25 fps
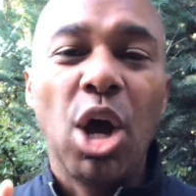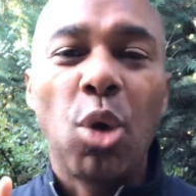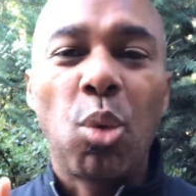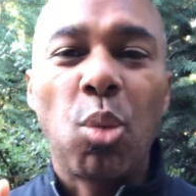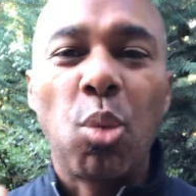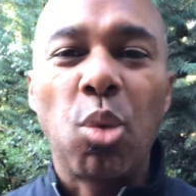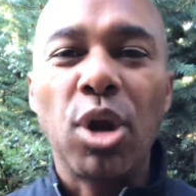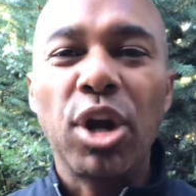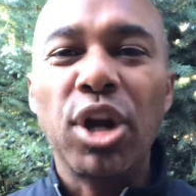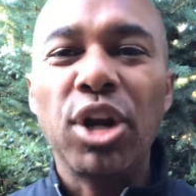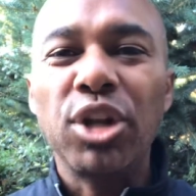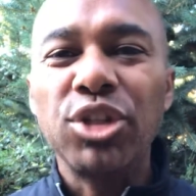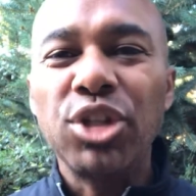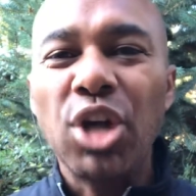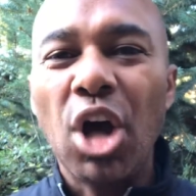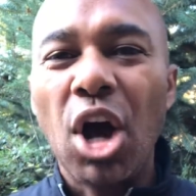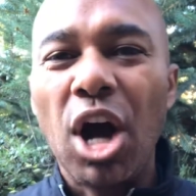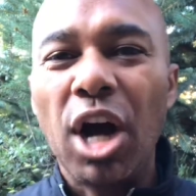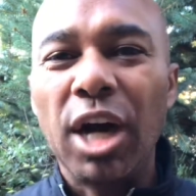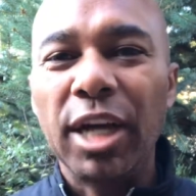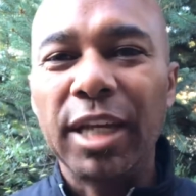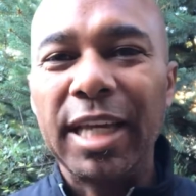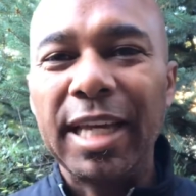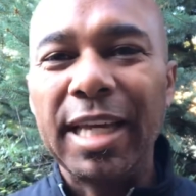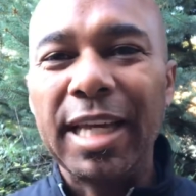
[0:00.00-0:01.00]
we're
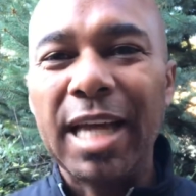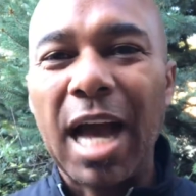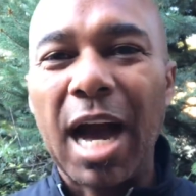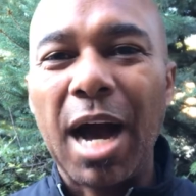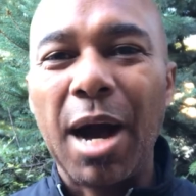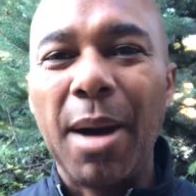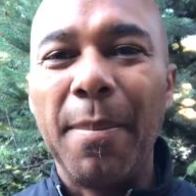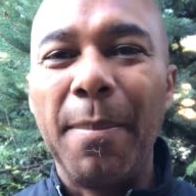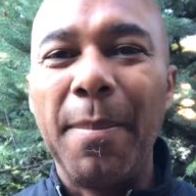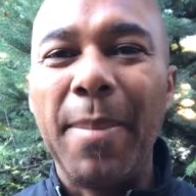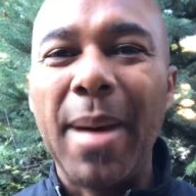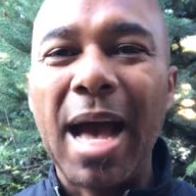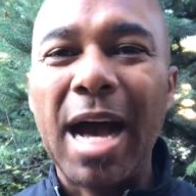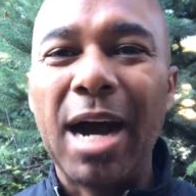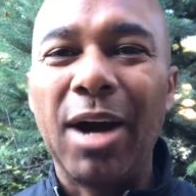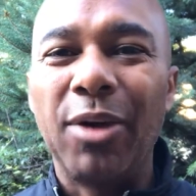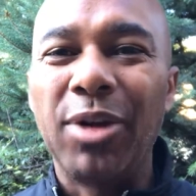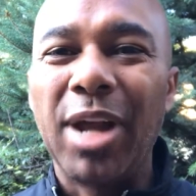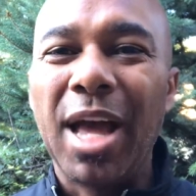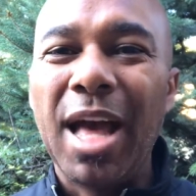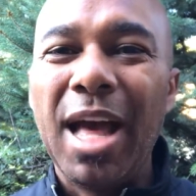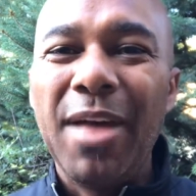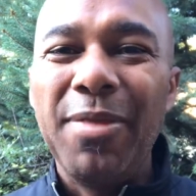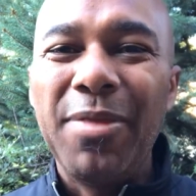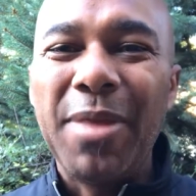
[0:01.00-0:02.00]
talking about